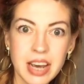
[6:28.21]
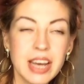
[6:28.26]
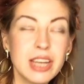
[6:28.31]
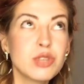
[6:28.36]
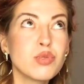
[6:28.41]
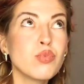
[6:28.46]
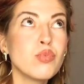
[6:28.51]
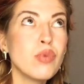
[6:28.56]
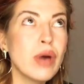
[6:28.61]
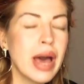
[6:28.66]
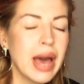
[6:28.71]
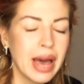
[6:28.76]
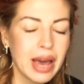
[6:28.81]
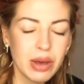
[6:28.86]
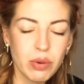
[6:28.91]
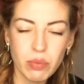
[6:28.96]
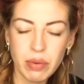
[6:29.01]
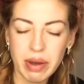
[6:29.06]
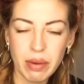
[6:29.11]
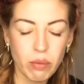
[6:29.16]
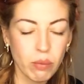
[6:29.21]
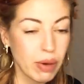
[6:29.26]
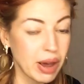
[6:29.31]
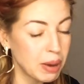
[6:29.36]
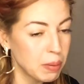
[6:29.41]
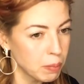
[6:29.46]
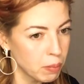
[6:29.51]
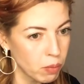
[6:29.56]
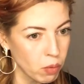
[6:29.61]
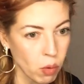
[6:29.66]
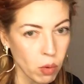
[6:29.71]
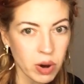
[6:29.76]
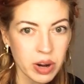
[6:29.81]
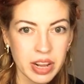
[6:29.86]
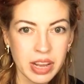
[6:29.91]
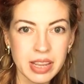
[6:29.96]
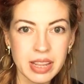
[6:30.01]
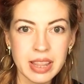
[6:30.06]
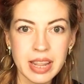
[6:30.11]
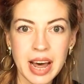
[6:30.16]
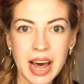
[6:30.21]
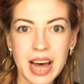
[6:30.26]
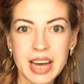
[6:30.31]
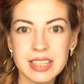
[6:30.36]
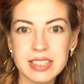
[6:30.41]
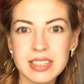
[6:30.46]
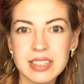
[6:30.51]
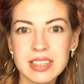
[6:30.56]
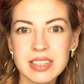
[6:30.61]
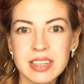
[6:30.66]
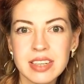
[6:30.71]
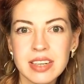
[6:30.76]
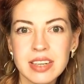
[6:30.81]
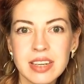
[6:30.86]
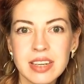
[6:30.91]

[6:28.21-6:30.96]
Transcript: It's way, way, way more than that.